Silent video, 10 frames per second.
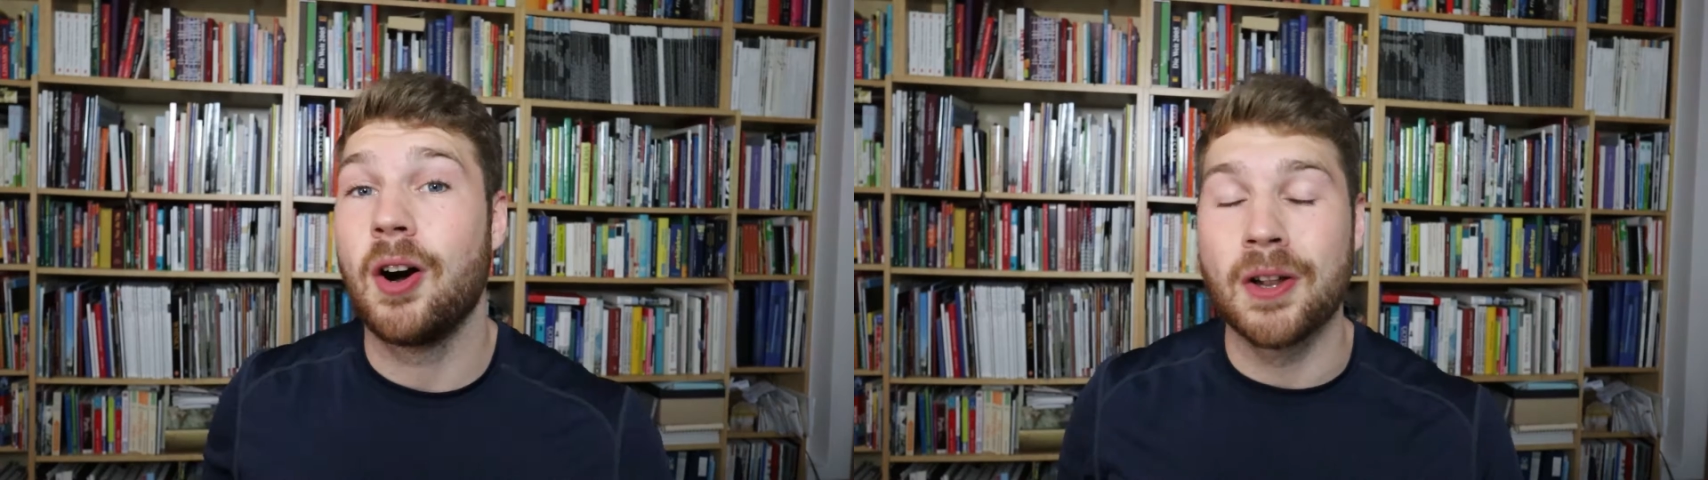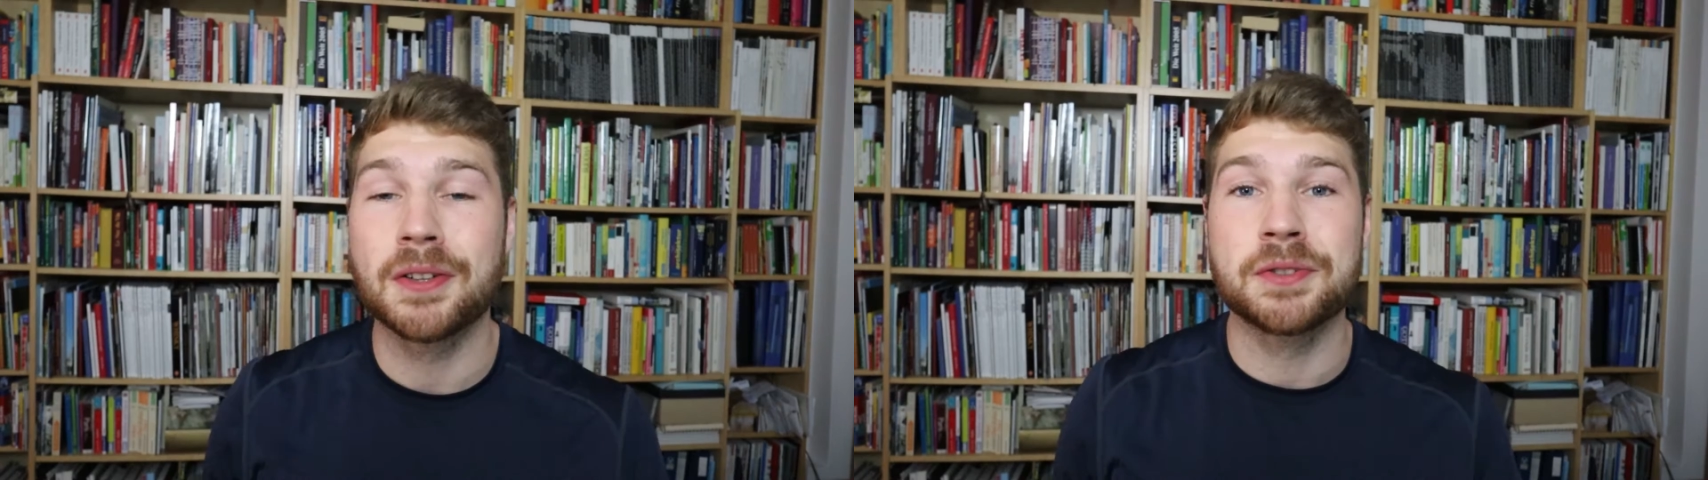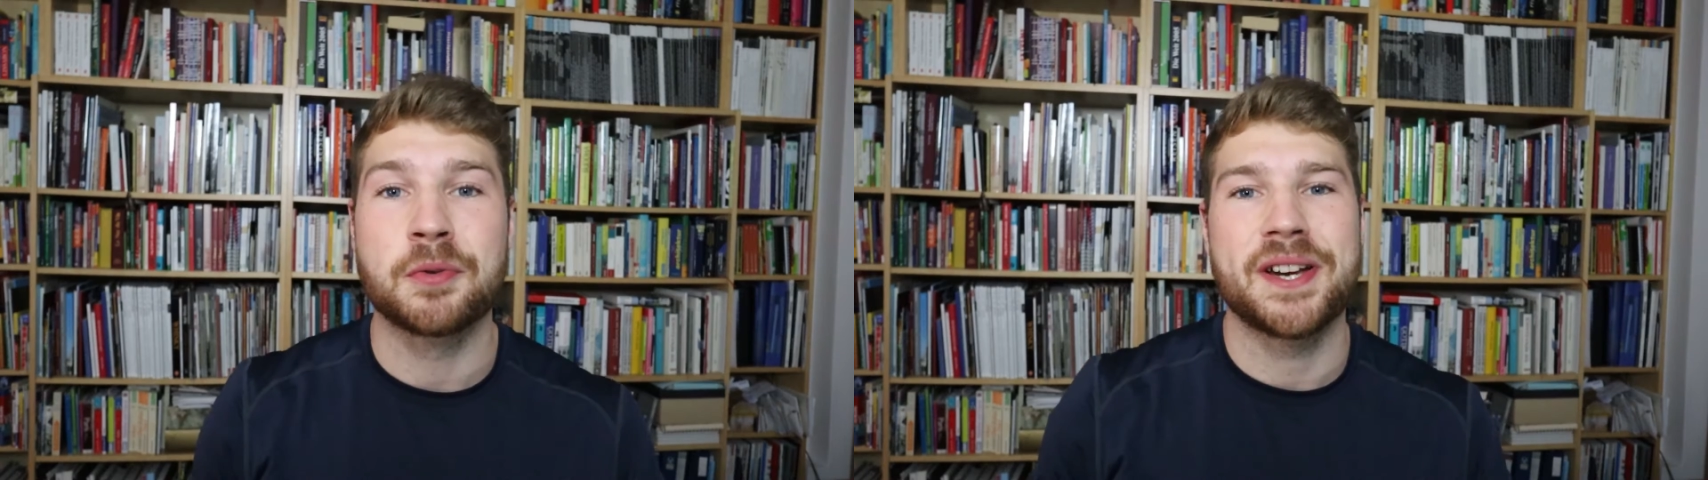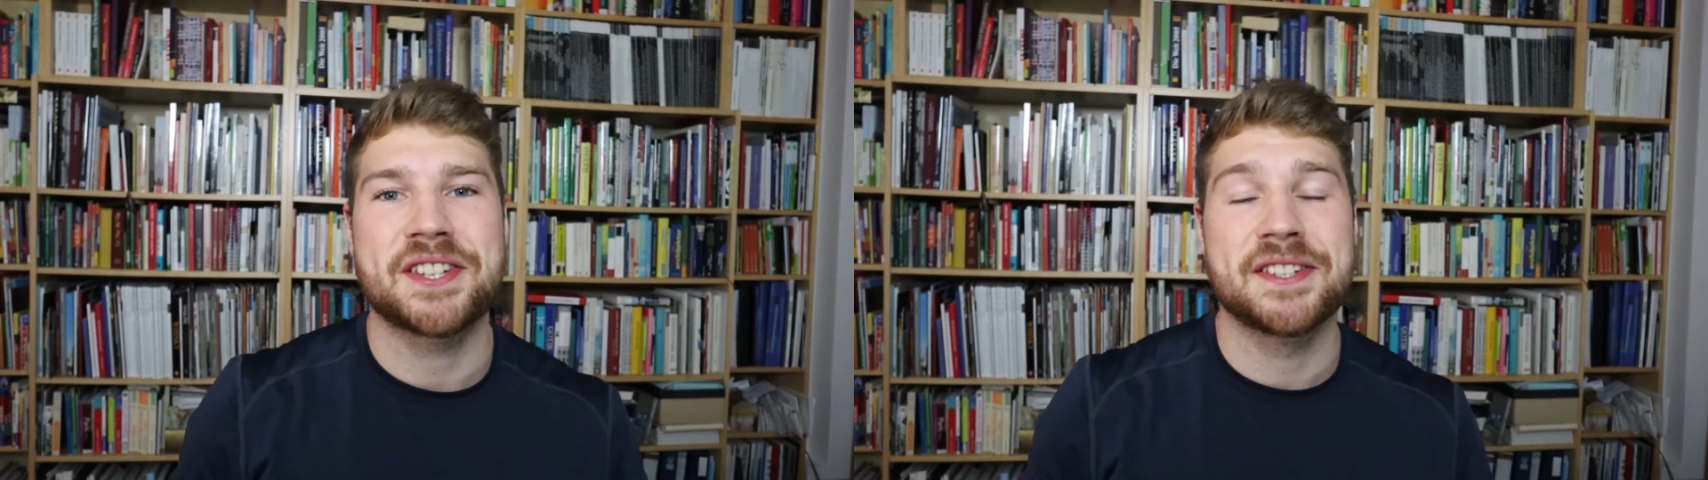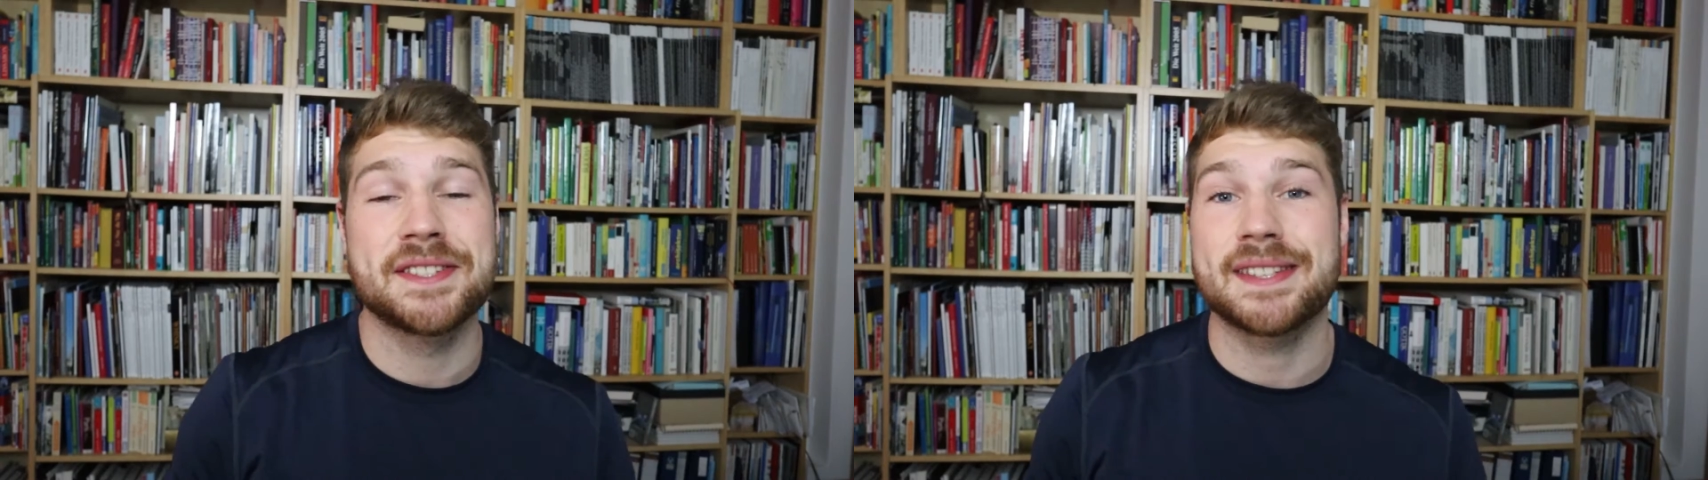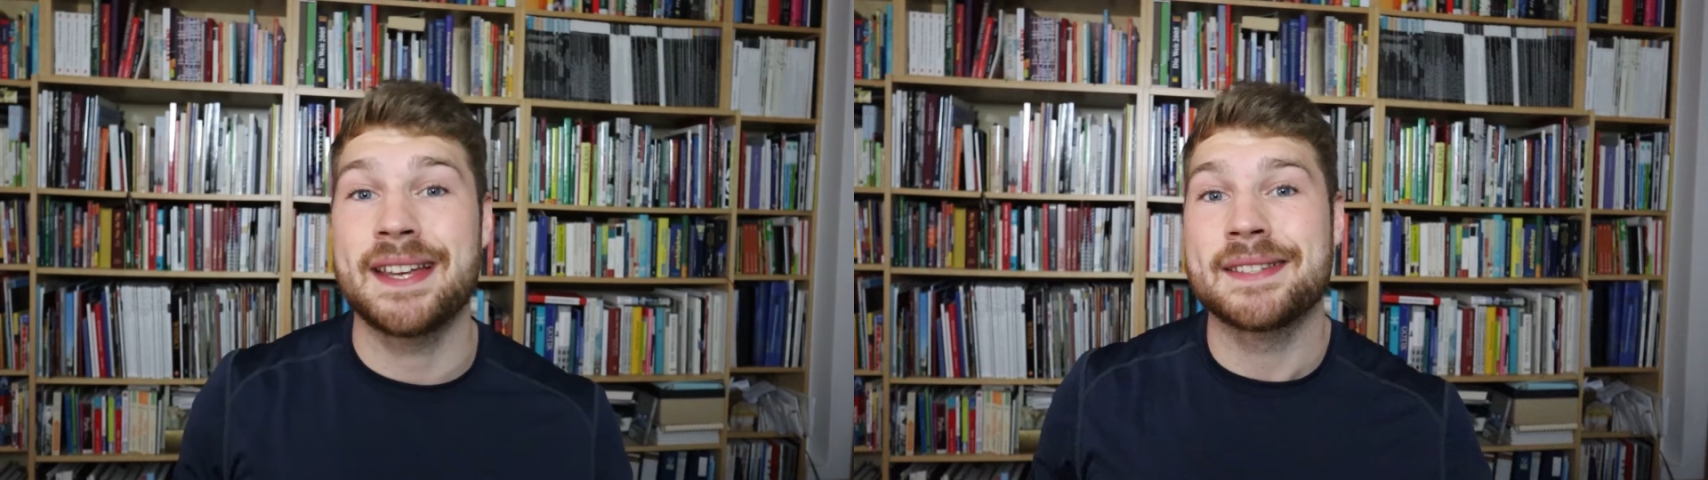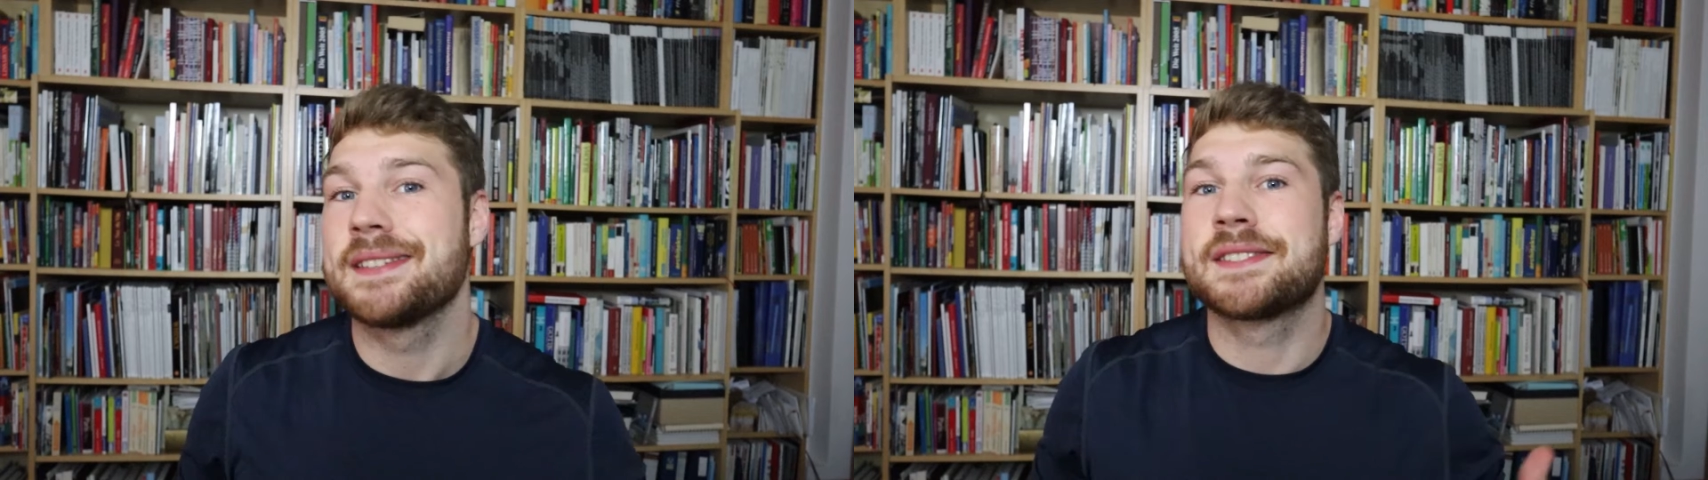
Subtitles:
All good questions, and